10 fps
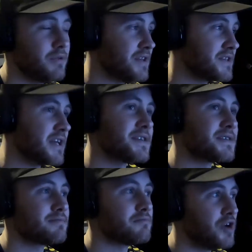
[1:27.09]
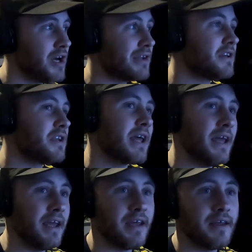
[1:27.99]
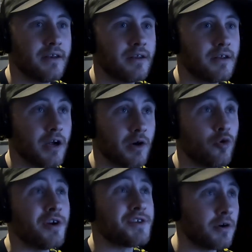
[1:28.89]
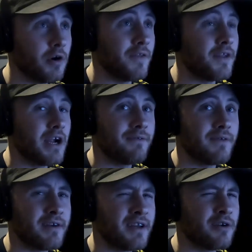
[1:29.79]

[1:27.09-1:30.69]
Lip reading: In this case, Donovan and Royce are on that I've found.